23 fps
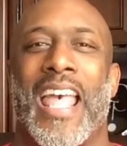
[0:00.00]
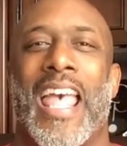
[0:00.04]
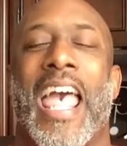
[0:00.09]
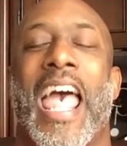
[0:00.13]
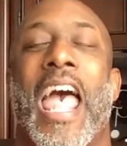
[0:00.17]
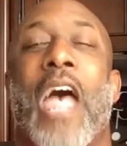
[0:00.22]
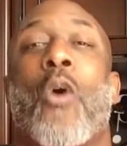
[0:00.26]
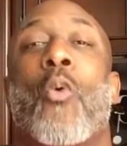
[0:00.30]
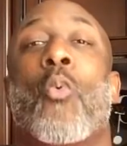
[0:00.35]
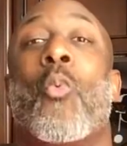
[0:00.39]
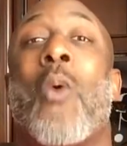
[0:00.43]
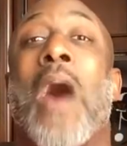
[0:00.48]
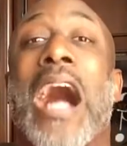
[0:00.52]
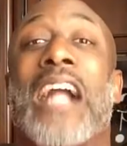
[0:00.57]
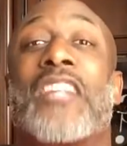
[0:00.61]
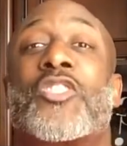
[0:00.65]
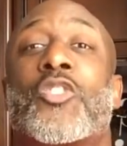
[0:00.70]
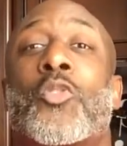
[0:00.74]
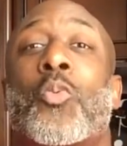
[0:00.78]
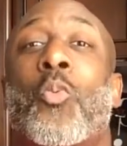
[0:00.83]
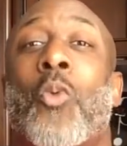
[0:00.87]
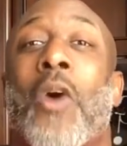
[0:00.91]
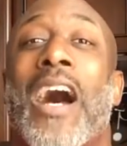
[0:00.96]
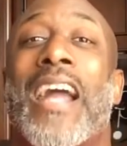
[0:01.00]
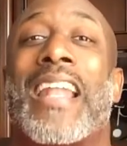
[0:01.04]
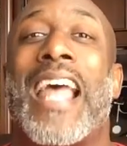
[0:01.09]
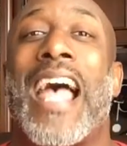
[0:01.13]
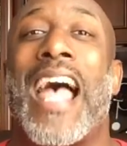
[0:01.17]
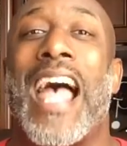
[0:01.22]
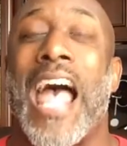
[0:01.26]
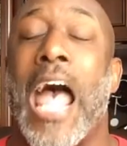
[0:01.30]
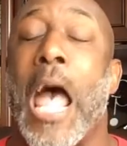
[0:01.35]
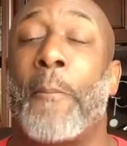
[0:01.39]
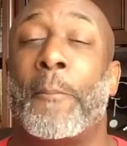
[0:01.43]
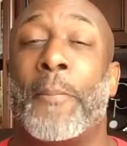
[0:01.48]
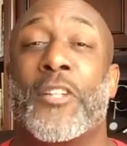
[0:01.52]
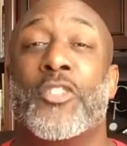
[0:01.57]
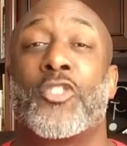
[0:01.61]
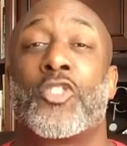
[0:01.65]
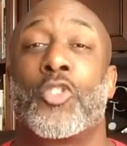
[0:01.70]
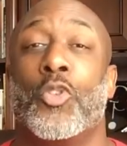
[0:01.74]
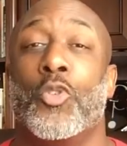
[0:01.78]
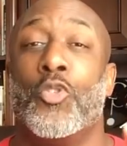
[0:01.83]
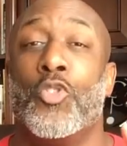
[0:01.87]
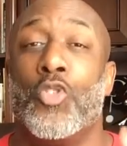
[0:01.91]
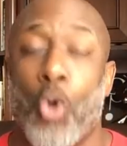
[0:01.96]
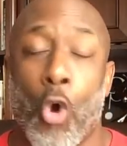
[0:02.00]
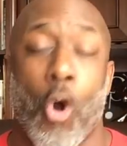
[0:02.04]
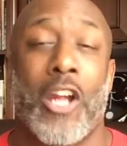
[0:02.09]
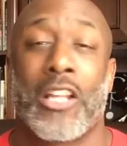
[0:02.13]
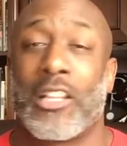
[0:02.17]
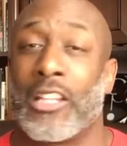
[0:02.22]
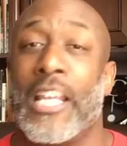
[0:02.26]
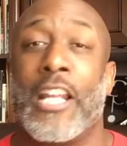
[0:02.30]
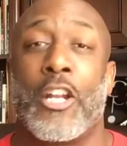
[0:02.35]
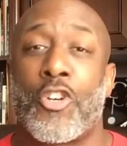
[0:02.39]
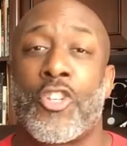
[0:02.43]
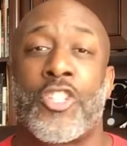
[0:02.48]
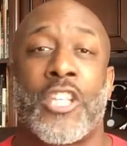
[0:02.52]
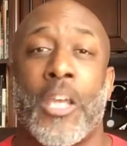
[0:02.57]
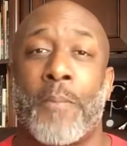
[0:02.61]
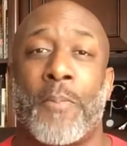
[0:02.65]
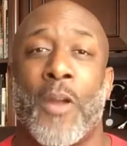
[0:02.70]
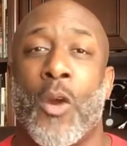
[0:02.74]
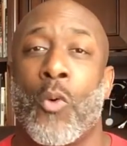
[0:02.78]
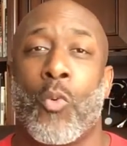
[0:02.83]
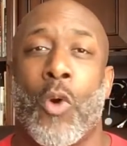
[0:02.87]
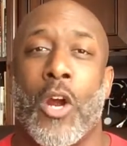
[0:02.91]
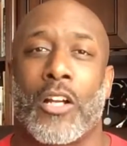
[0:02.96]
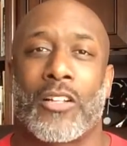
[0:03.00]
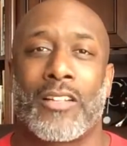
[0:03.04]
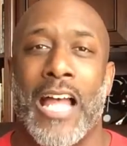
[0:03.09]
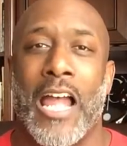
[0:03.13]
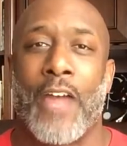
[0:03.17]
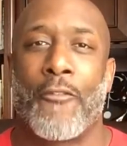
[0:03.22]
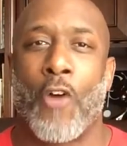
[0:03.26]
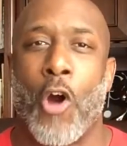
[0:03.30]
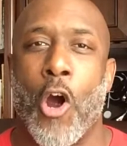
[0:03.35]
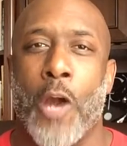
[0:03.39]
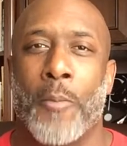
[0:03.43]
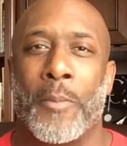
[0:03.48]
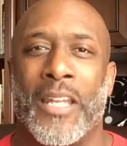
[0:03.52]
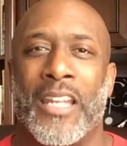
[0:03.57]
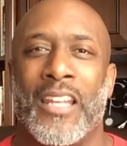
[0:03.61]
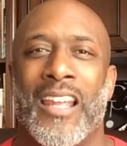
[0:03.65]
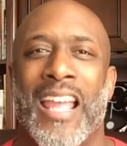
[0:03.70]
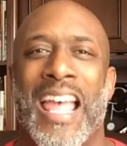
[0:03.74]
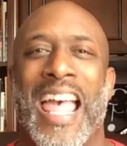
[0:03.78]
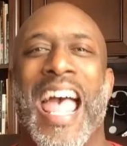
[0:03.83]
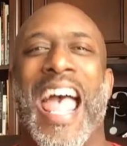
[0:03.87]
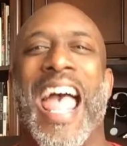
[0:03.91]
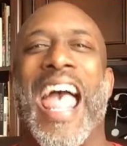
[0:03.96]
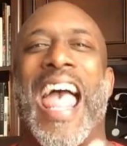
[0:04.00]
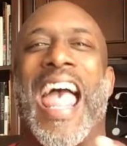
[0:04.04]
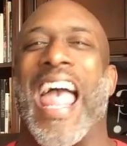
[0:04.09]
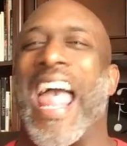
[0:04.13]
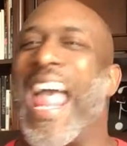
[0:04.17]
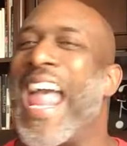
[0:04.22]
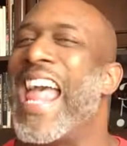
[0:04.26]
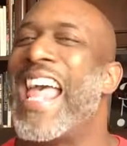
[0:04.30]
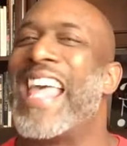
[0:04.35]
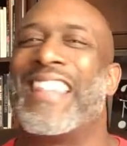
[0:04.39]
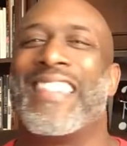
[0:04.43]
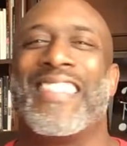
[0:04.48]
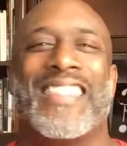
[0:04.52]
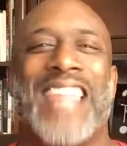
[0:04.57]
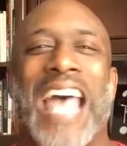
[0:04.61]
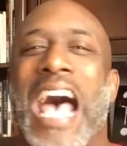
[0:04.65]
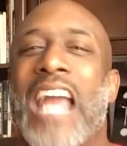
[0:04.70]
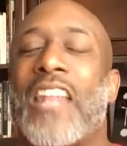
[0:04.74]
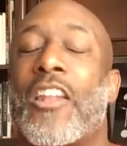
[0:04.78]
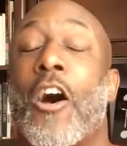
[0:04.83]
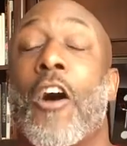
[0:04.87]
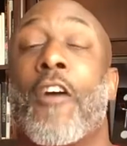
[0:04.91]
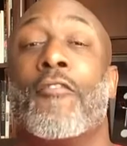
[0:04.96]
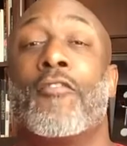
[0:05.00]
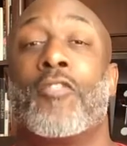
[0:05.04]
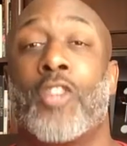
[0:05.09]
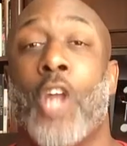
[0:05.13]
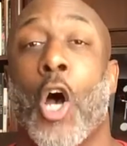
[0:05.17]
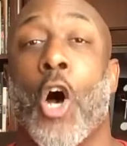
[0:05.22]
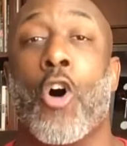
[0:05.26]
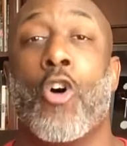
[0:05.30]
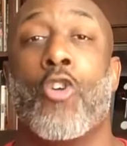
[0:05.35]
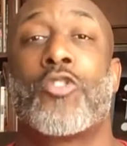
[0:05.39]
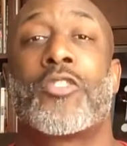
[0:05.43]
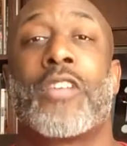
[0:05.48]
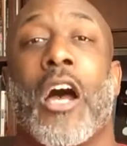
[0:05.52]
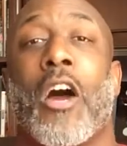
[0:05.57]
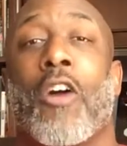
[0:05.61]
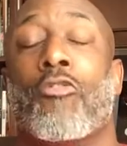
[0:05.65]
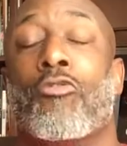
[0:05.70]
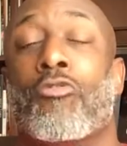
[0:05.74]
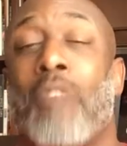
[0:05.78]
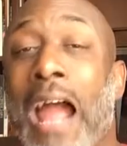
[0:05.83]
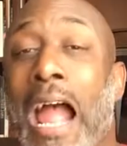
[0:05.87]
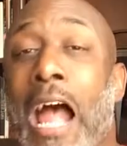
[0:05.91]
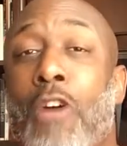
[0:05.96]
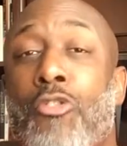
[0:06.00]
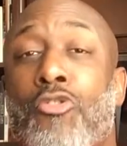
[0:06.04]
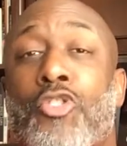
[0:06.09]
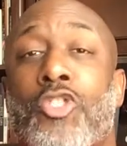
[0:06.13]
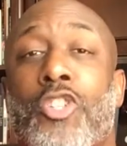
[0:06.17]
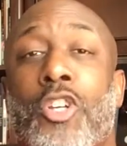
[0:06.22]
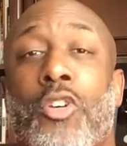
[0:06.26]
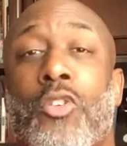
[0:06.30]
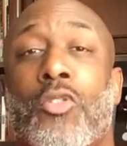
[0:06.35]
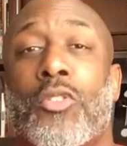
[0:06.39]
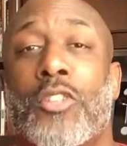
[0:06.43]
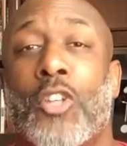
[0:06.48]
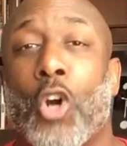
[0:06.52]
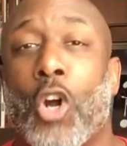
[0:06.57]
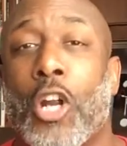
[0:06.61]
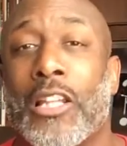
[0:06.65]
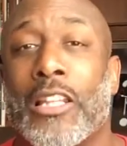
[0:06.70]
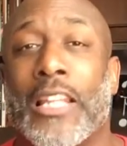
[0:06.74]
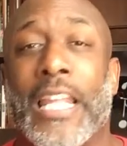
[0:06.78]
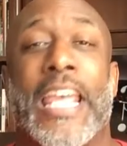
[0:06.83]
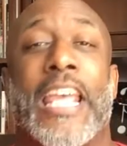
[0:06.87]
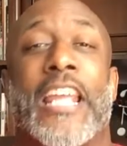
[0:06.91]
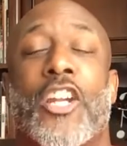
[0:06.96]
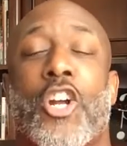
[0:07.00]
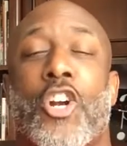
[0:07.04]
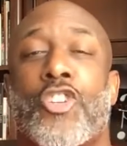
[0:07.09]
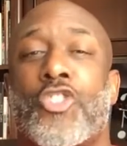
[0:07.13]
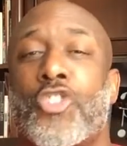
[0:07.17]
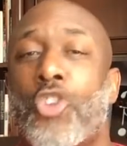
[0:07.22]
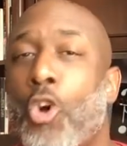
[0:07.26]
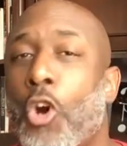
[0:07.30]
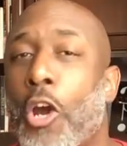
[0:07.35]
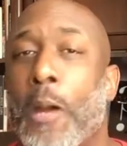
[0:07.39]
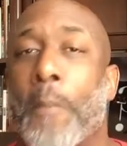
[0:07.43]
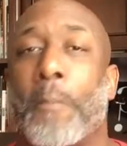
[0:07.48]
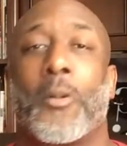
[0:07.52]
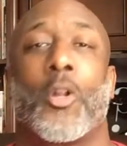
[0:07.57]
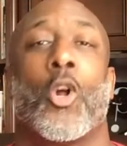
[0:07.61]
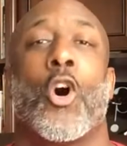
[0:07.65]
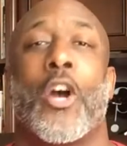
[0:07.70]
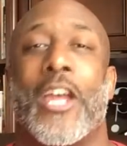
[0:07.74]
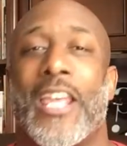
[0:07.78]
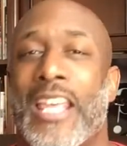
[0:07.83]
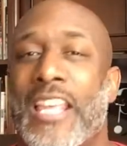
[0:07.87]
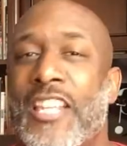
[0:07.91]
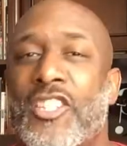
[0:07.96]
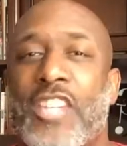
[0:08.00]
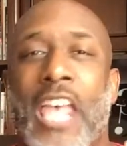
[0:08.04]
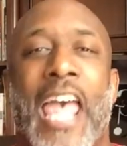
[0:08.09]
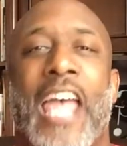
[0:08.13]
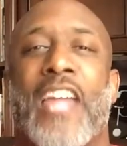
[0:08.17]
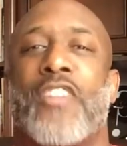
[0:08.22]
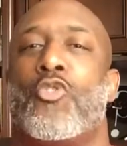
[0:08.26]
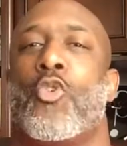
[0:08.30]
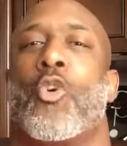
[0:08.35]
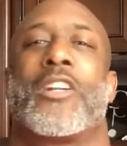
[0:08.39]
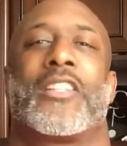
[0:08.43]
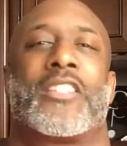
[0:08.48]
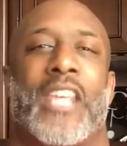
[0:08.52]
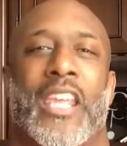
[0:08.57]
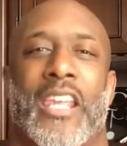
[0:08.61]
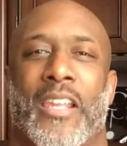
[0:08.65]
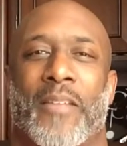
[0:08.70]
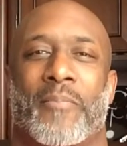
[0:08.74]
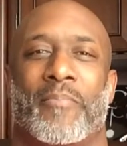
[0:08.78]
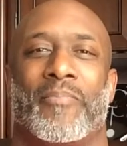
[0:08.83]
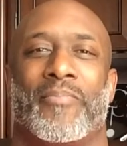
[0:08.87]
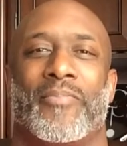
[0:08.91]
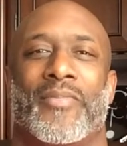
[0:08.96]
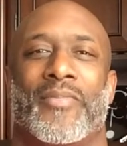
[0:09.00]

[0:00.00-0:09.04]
And watch what happens to your leadership and work-life harmony and that of those around you, your leaders, your employees, and your team.